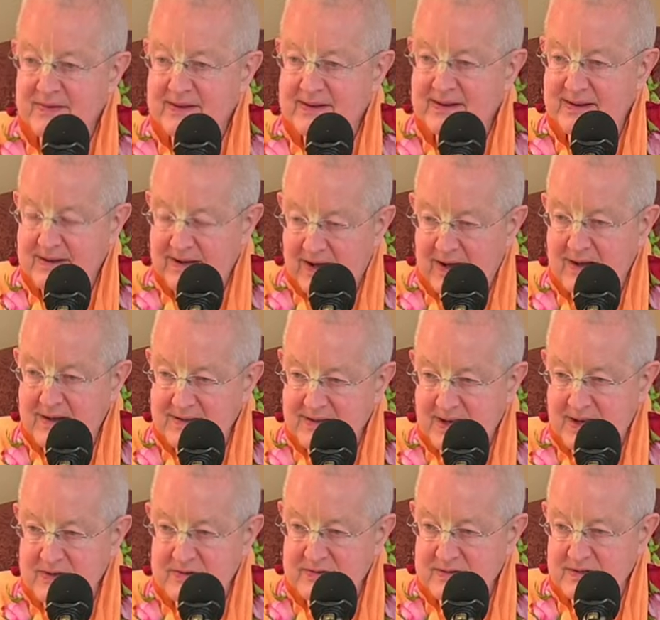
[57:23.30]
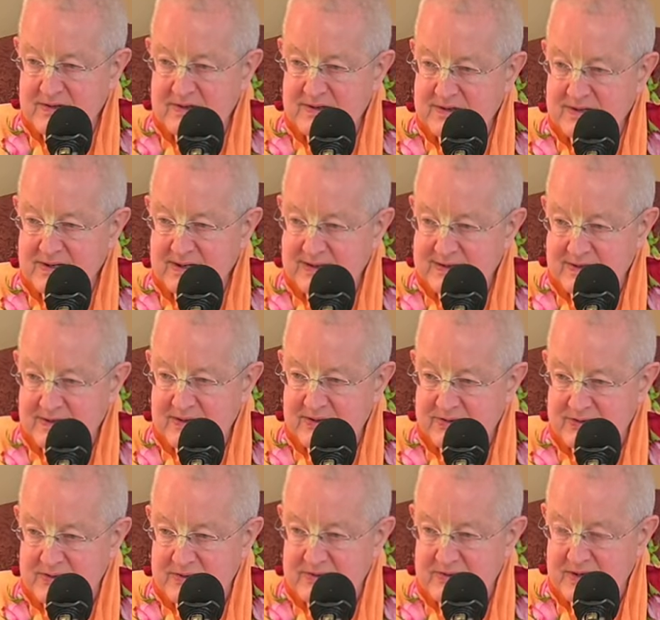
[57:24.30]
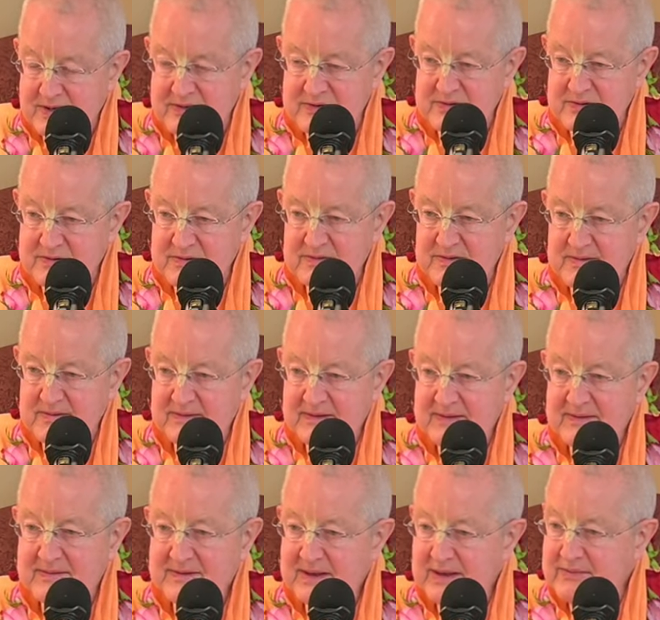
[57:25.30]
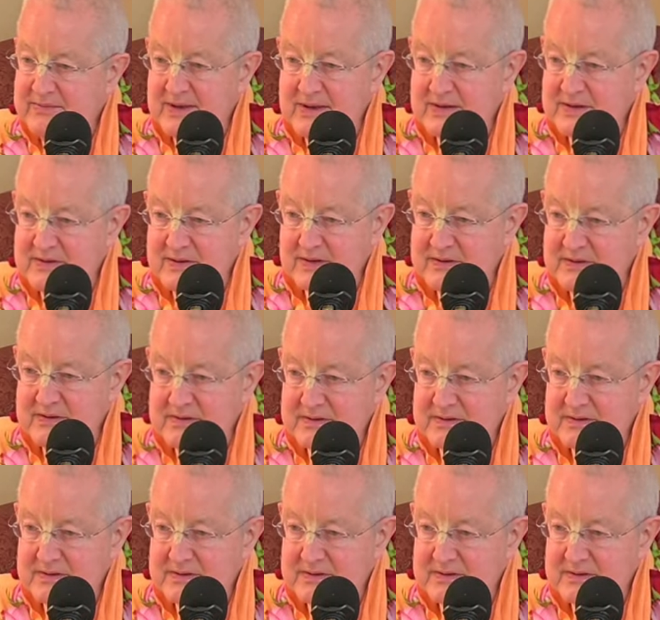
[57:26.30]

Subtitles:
attention is essential in meditation.